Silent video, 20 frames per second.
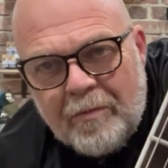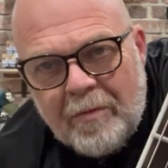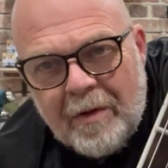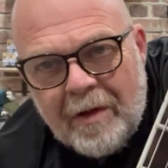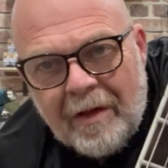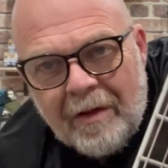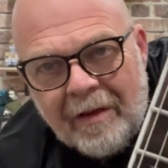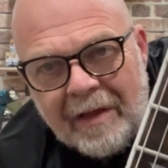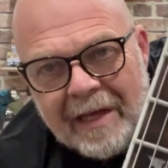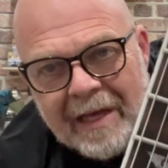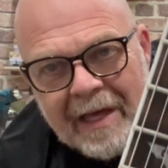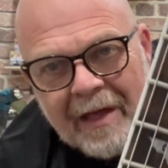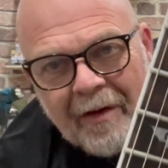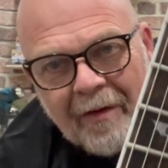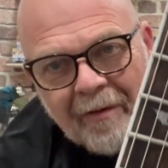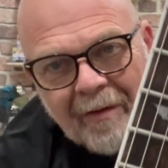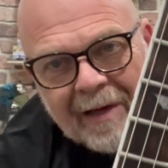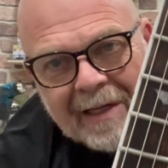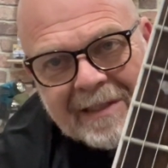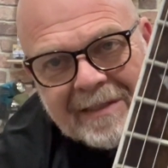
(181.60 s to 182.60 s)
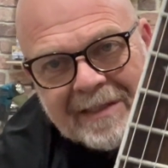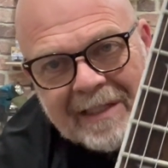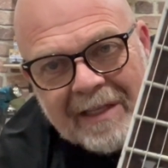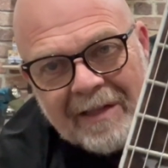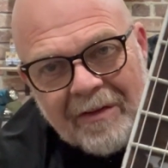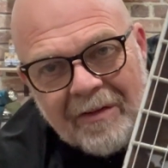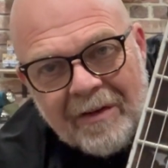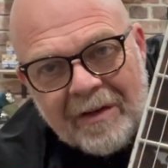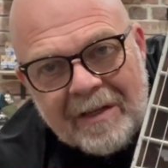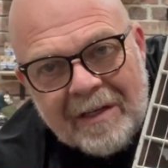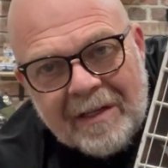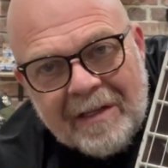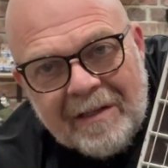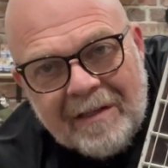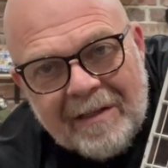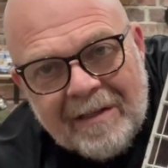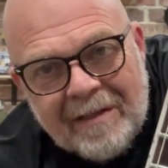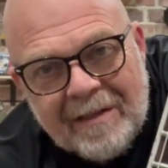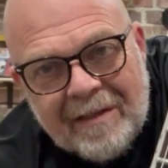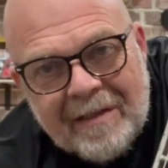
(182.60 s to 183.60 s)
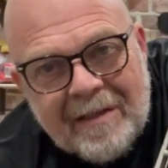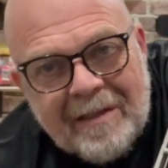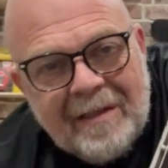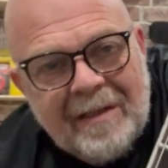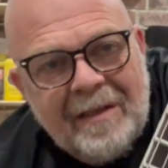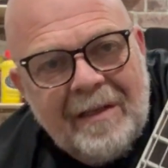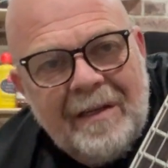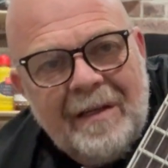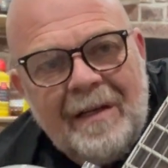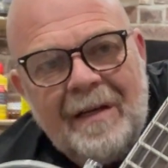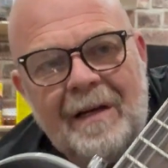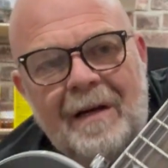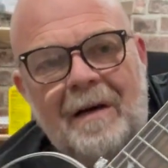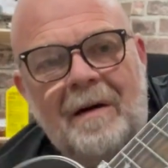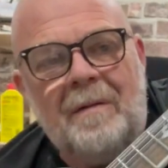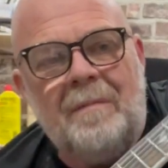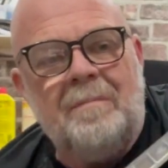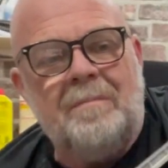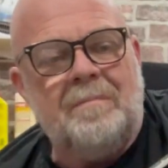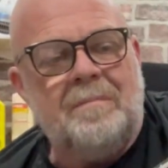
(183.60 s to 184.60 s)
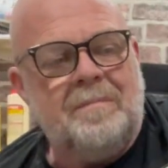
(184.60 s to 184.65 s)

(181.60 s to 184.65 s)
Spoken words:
really interesting looking. Um,